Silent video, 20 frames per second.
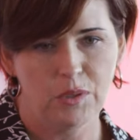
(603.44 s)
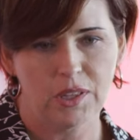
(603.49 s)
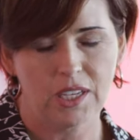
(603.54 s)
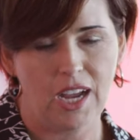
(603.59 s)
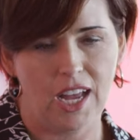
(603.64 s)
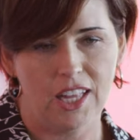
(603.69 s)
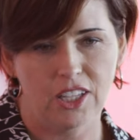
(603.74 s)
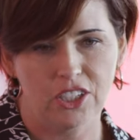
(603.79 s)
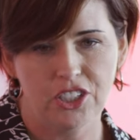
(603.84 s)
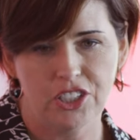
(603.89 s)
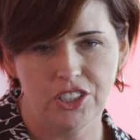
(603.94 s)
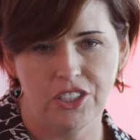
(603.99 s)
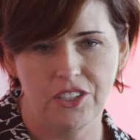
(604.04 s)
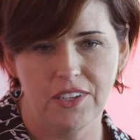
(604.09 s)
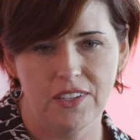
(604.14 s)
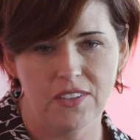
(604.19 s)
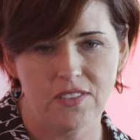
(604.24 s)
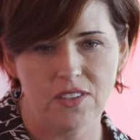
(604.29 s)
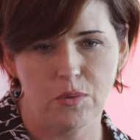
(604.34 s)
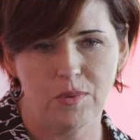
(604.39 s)
the college
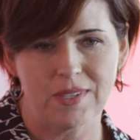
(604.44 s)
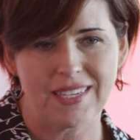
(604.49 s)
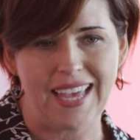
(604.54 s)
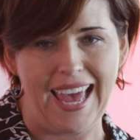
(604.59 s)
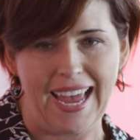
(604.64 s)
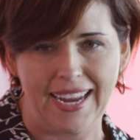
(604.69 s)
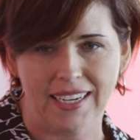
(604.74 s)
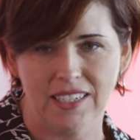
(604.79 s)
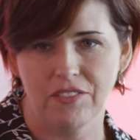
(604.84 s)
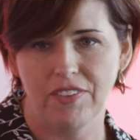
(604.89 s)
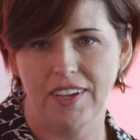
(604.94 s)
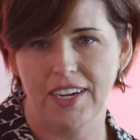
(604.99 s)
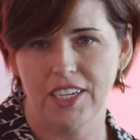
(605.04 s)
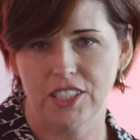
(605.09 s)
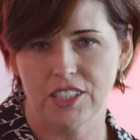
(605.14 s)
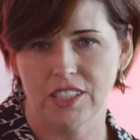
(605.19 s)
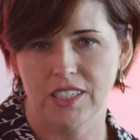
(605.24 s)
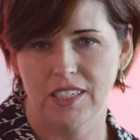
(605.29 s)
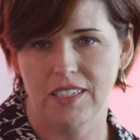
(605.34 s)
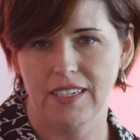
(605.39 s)
students, it was
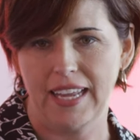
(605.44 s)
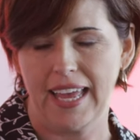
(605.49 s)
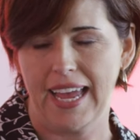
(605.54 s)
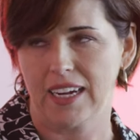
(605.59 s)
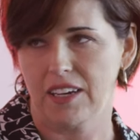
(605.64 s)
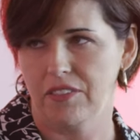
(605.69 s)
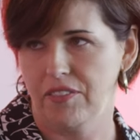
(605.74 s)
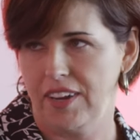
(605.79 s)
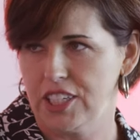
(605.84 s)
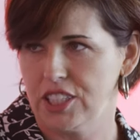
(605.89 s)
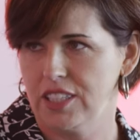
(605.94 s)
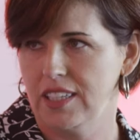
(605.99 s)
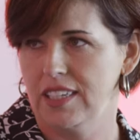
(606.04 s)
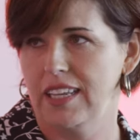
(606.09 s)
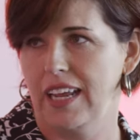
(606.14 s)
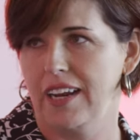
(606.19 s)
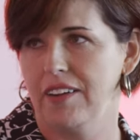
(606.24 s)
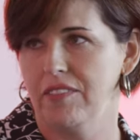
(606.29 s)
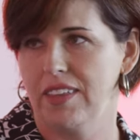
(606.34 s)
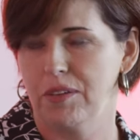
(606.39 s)
activation, activation
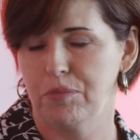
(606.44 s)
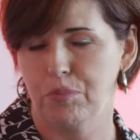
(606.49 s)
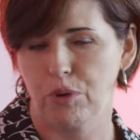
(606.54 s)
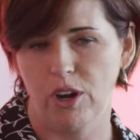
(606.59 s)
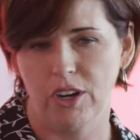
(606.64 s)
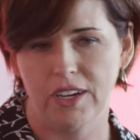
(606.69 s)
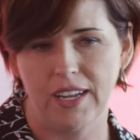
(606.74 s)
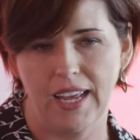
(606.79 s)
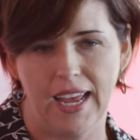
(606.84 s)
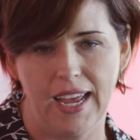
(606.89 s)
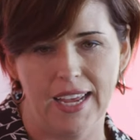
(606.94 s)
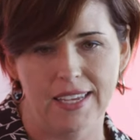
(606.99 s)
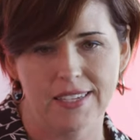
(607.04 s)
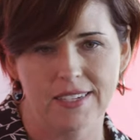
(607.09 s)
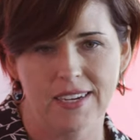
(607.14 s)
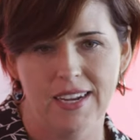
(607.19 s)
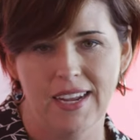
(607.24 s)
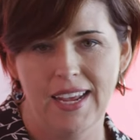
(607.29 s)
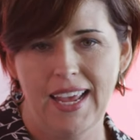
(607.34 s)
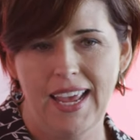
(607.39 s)
the day of the
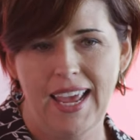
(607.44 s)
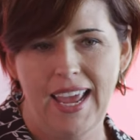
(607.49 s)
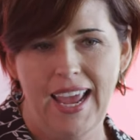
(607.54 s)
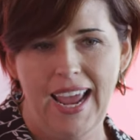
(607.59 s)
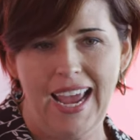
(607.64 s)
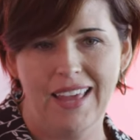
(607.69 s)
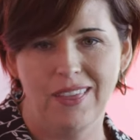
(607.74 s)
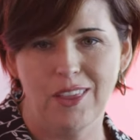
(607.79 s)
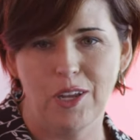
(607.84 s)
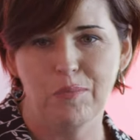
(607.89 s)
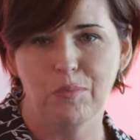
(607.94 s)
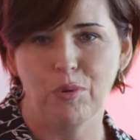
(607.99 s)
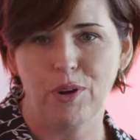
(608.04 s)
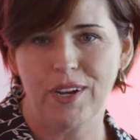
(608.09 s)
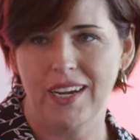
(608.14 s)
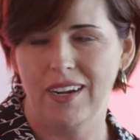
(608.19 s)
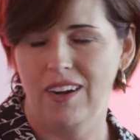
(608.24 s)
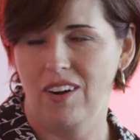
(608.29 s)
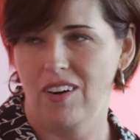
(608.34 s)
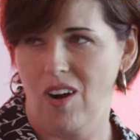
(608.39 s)
broadcast, and then
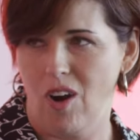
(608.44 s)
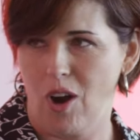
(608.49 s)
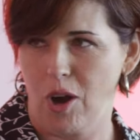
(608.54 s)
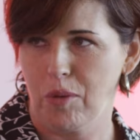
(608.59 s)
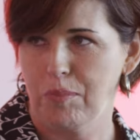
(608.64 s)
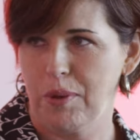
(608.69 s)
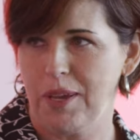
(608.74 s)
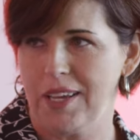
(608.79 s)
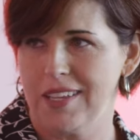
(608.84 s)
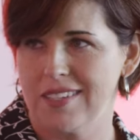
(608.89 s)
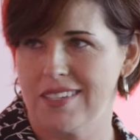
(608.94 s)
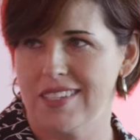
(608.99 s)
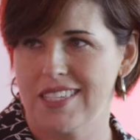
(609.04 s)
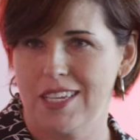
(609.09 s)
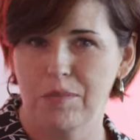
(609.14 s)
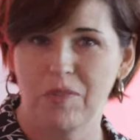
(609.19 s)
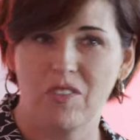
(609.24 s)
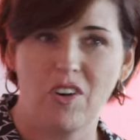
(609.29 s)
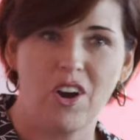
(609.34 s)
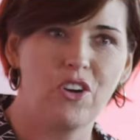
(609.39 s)
bringing our Pete's and
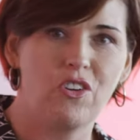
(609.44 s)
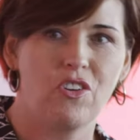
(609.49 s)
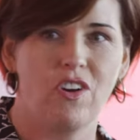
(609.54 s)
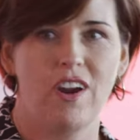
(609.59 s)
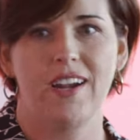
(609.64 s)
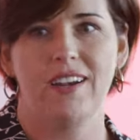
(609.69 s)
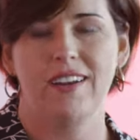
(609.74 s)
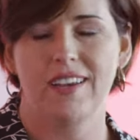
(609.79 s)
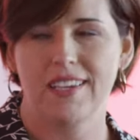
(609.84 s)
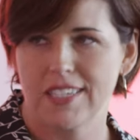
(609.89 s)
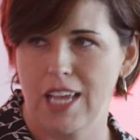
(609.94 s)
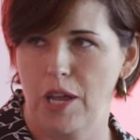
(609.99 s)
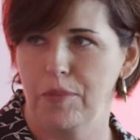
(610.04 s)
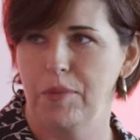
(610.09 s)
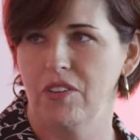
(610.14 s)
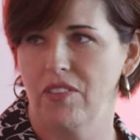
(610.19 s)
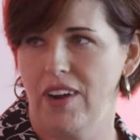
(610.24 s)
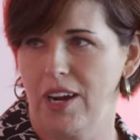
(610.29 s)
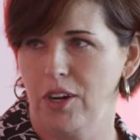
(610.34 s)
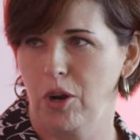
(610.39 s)
some of our great
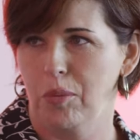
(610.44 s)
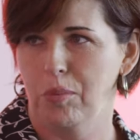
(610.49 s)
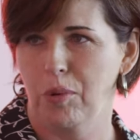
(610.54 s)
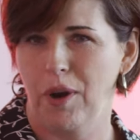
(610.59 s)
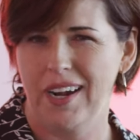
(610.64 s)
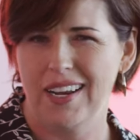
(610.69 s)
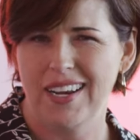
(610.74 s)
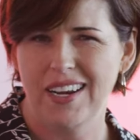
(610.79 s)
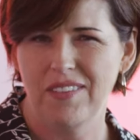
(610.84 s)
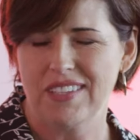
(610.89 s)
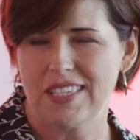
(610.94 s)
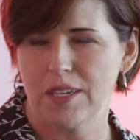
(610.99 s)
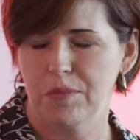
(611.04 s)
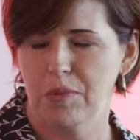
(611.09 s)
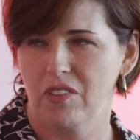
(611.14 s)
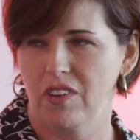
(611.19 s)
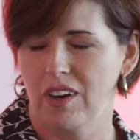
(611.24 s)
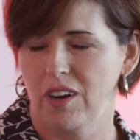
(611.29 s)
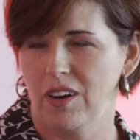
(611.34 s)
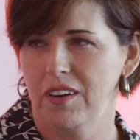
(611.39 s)
excitement around our brand and even some
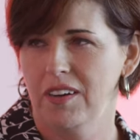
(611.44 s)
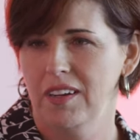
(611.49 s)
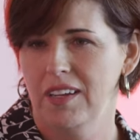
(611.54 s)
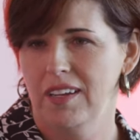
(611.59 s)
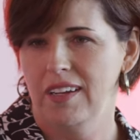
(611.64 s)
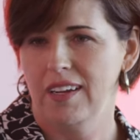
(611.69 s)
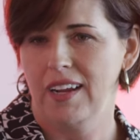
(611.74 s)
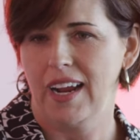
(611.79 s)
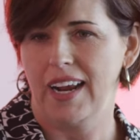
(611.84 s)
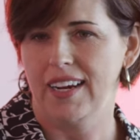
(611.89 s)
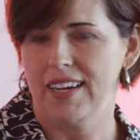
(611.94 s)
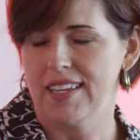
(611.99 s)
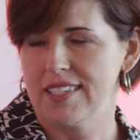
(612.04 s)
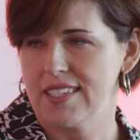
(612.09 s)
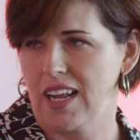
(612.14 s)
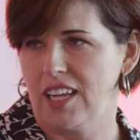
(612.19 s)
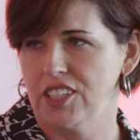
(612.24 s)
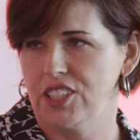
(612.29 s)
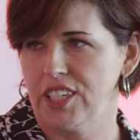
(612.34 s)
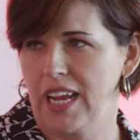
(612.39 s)
of our kind of
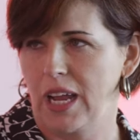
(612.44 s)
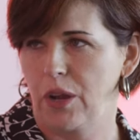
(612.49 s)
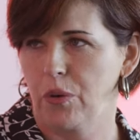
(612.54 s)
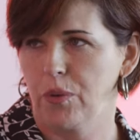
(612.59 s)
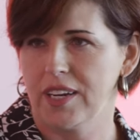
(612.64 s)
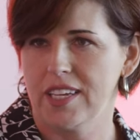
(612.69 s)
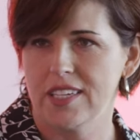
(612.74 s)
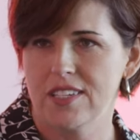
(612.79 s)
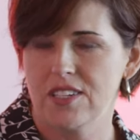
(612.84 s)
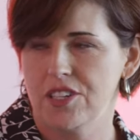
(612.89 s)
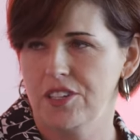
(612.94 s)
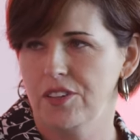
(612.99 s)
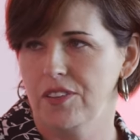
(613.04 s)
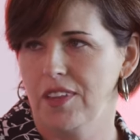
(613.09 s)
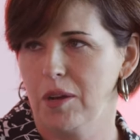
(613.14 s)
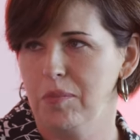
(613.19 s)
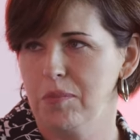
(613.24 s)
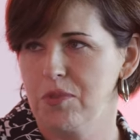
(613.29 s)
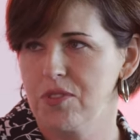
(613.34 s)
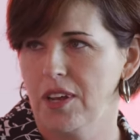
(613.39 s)
nostalgic equities to
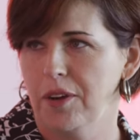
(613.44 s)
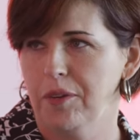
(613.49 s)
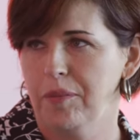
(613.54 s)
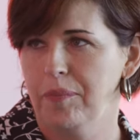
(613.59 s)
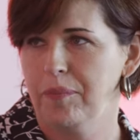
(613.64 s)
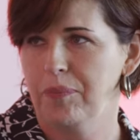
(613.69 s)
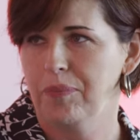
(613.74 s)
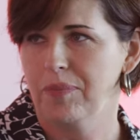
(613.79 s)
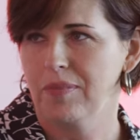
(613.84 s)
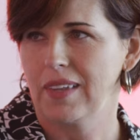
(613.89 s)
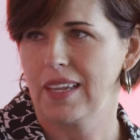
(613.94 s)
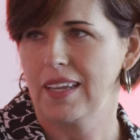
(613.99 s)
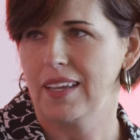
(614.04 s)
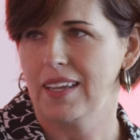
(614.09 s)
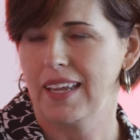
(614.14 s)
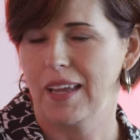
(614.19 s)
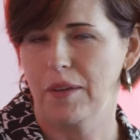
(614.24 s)
them. So, yeah.